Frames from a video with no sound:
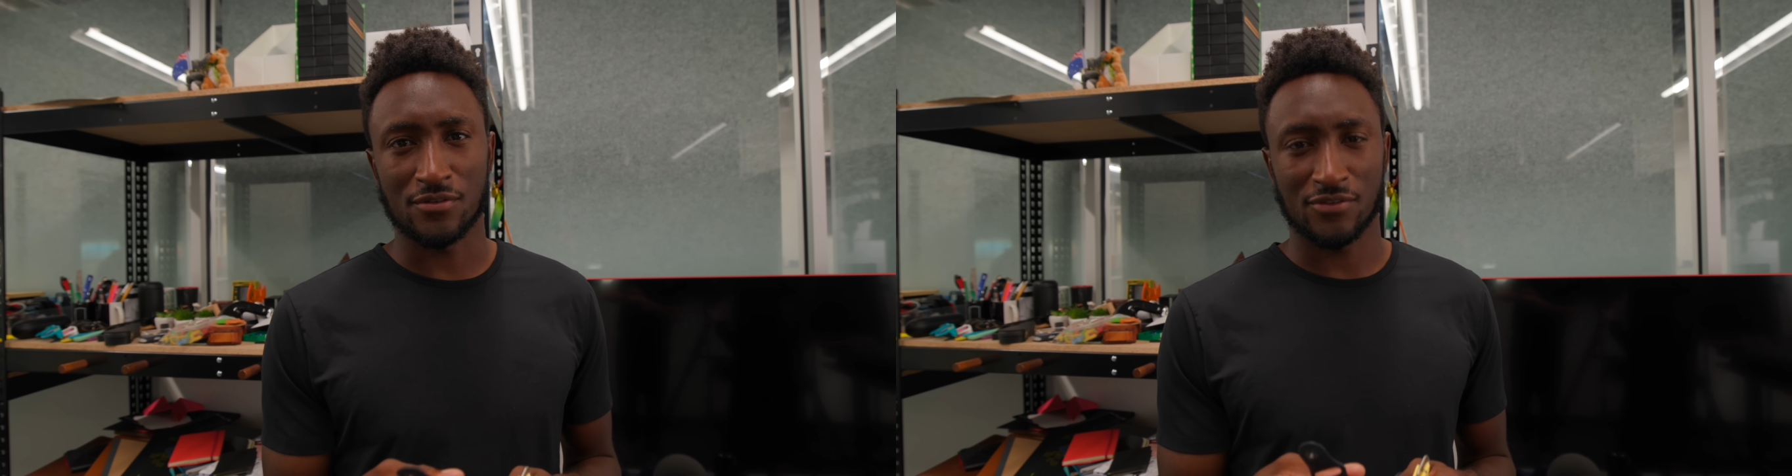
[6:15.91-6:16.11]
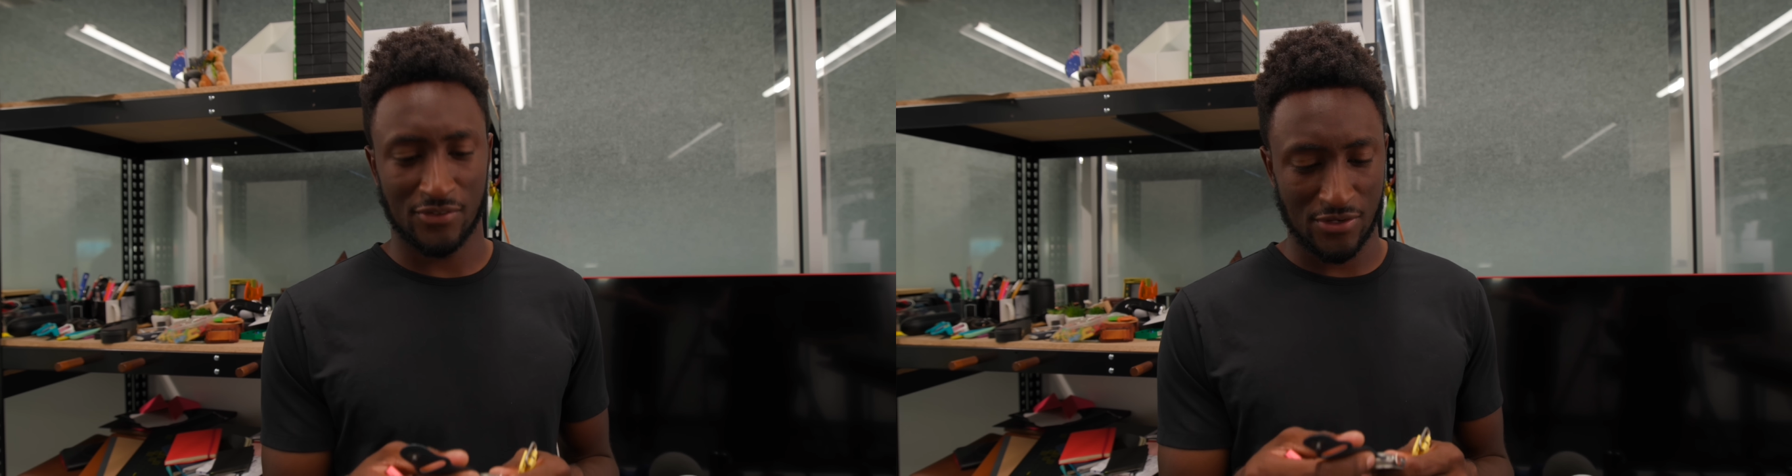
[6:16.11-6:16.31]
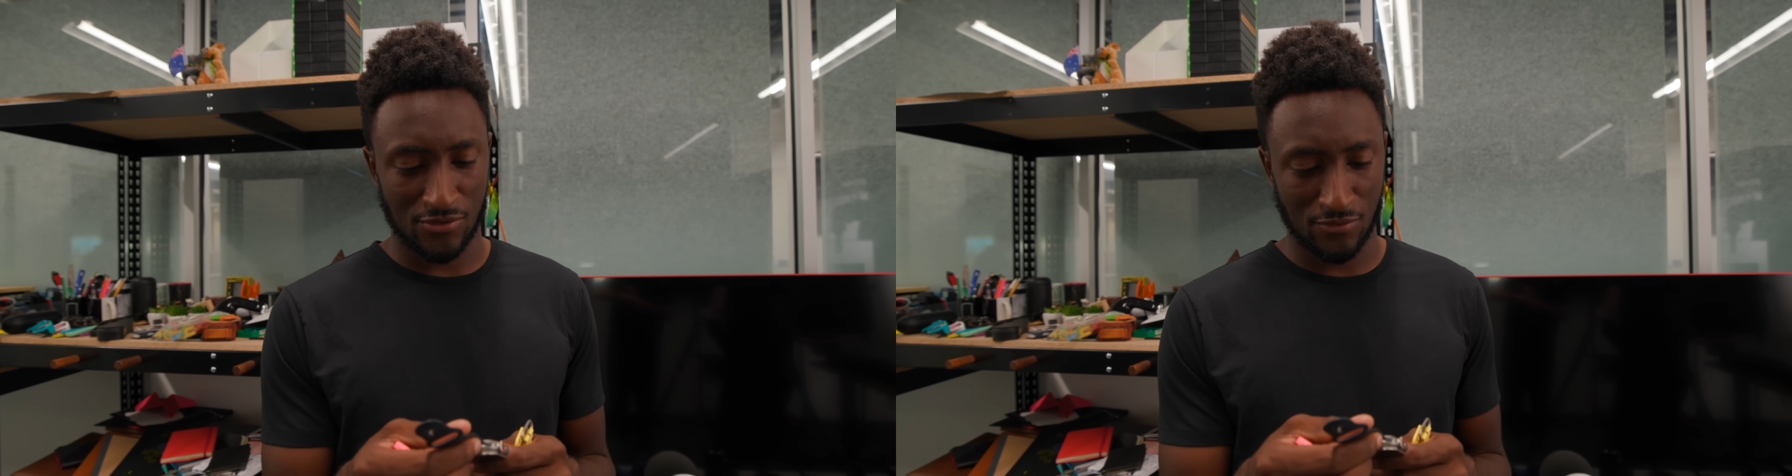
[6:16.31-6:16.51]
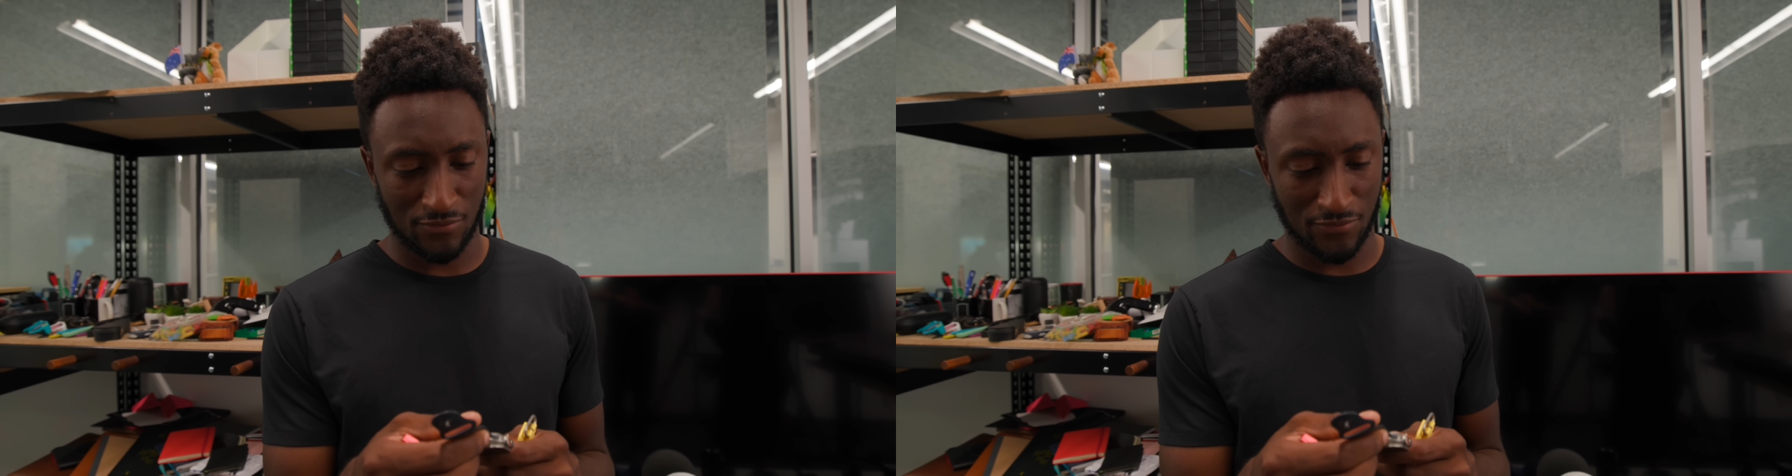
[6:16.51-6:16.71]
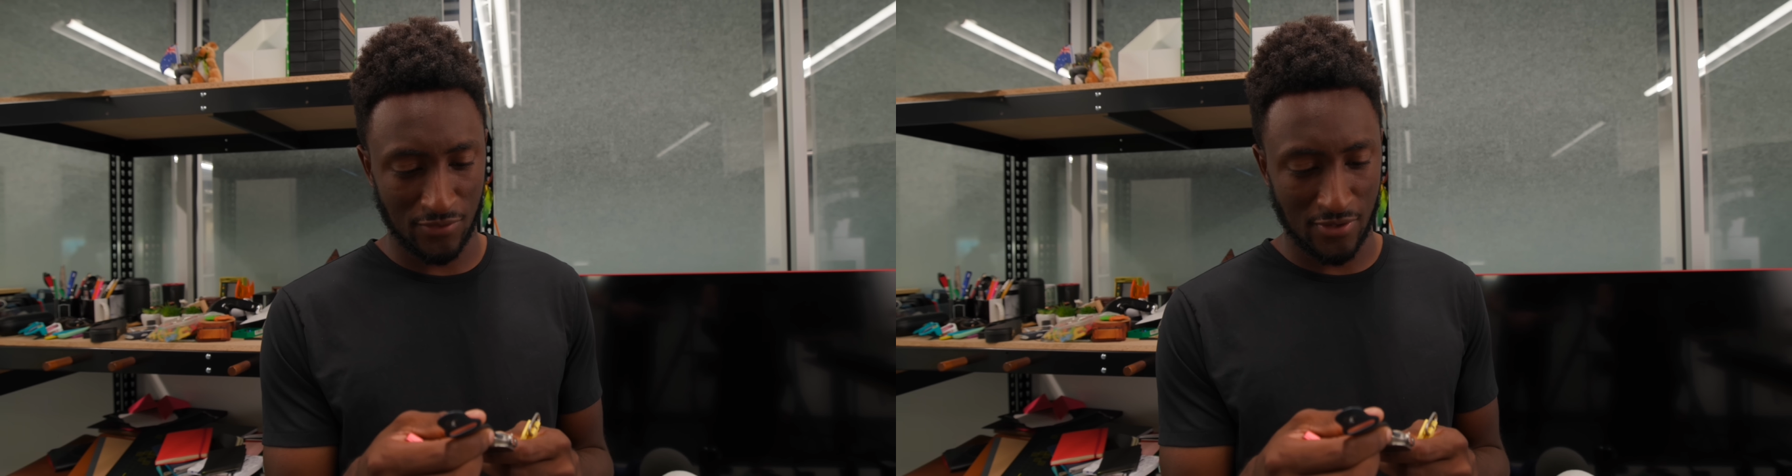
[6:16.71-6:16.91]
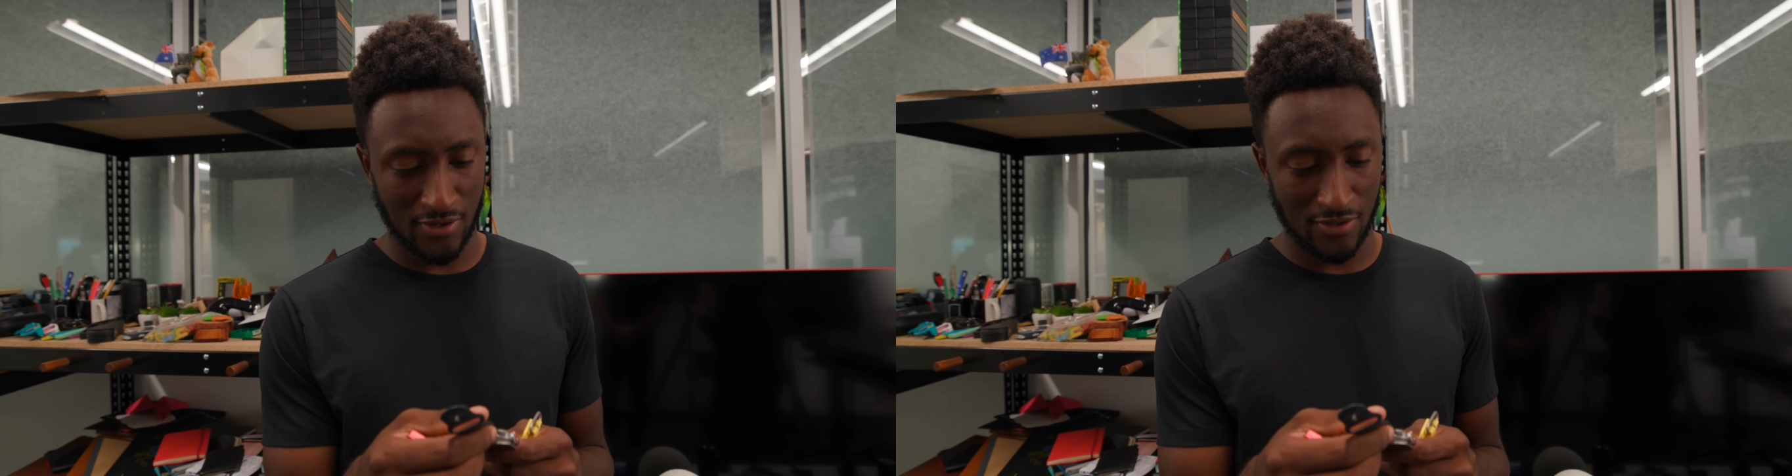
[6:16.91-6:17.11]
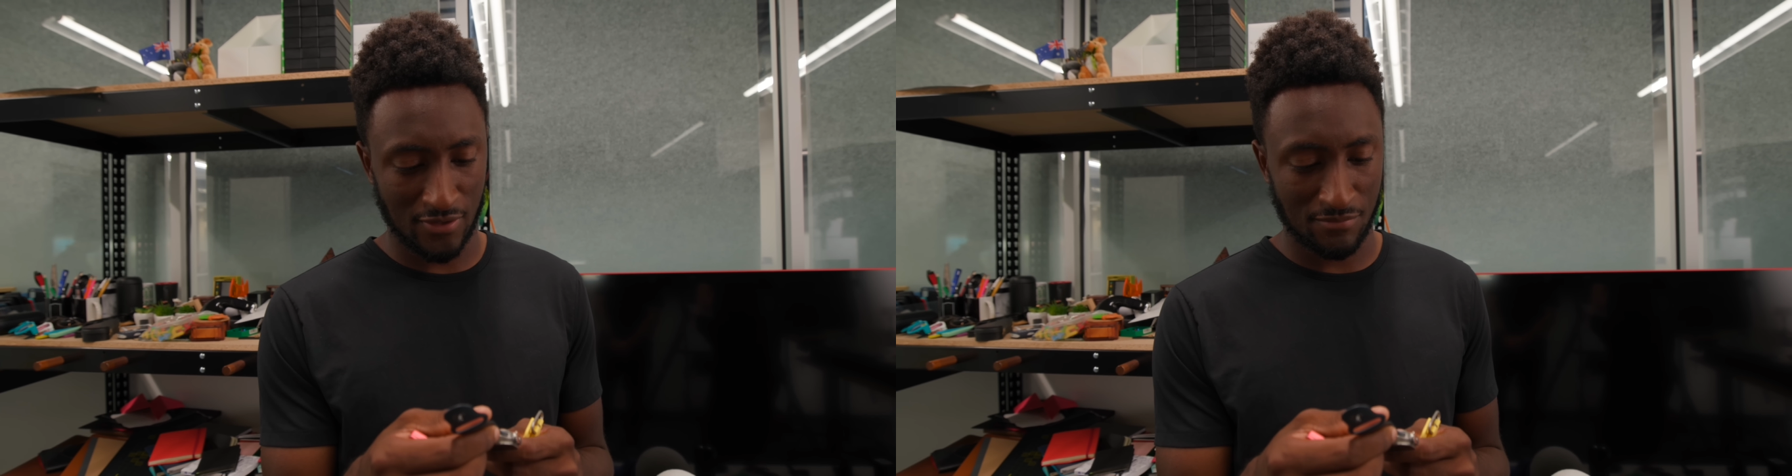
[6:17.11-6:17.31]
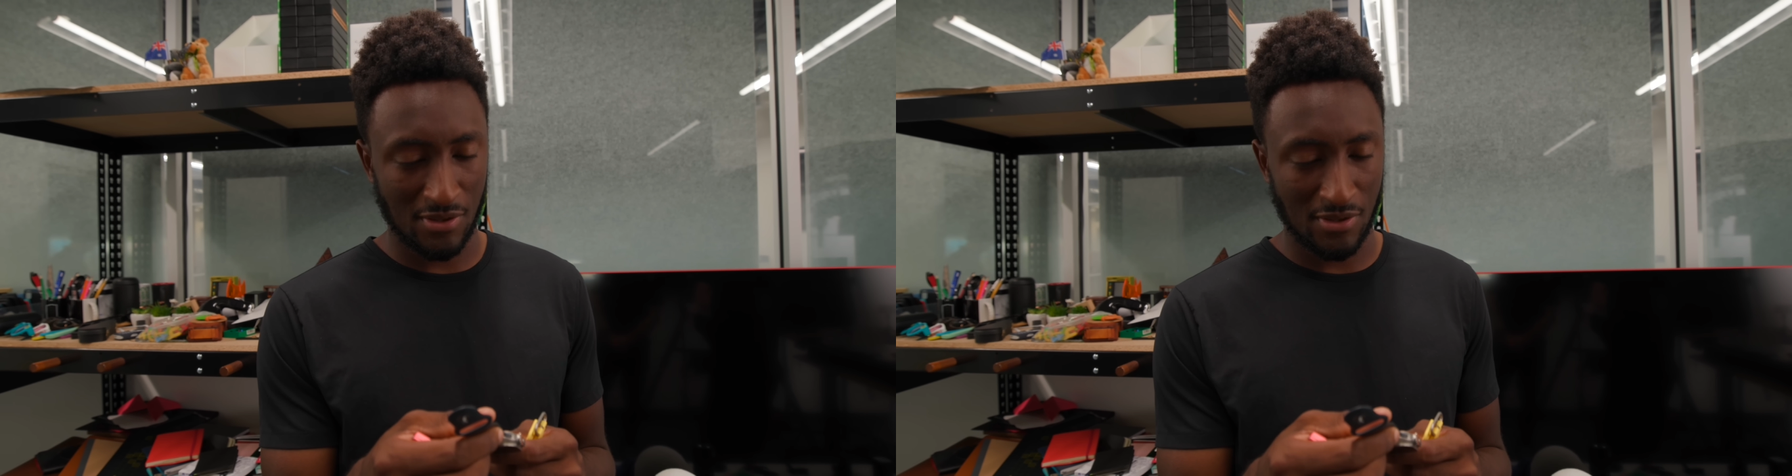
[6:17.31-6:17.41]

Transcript: Stay tuned for uh,